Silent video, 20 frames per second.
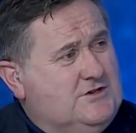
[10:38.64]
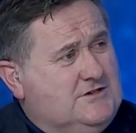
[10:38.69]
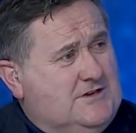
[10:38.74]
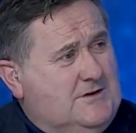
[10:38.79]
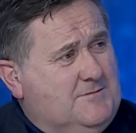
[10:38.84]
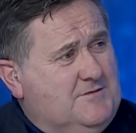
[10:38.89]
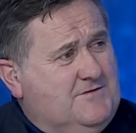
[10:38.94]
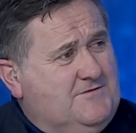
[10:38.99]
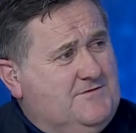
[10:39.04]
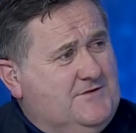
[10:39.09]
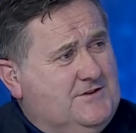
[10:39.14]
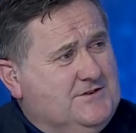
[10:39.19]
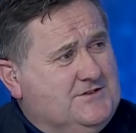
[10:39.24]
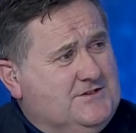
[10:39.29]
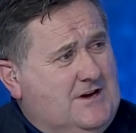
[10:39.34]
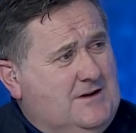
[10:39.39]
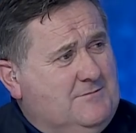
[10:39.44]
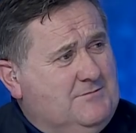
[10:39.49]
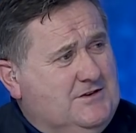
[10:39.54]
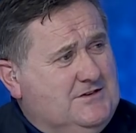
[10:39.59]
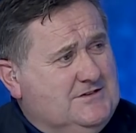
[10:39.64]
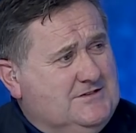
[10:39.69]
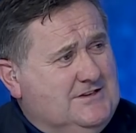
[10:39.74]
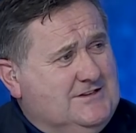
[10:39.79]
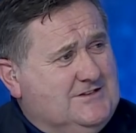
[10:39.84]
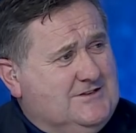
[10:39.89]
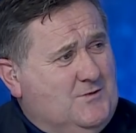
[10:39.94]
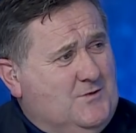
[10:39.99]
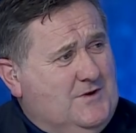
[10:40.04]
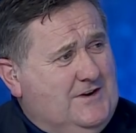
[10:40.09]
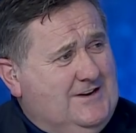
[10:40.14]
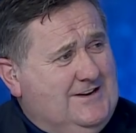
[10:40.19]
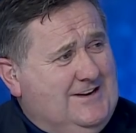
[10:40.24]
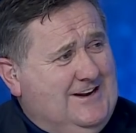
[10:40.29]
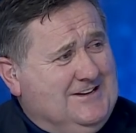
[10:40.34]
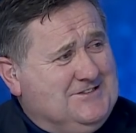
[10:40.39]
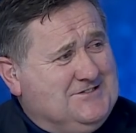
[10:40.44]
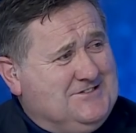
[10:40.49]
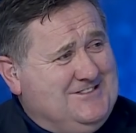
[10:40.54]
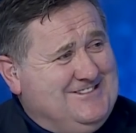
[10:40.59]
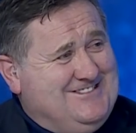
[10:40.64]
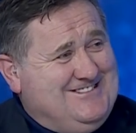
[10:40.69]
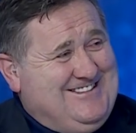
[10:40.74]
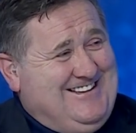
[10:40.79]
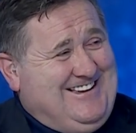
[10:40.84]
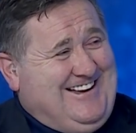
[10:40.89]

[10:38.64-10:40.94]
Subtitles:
would you tip them for the Champions League to win it next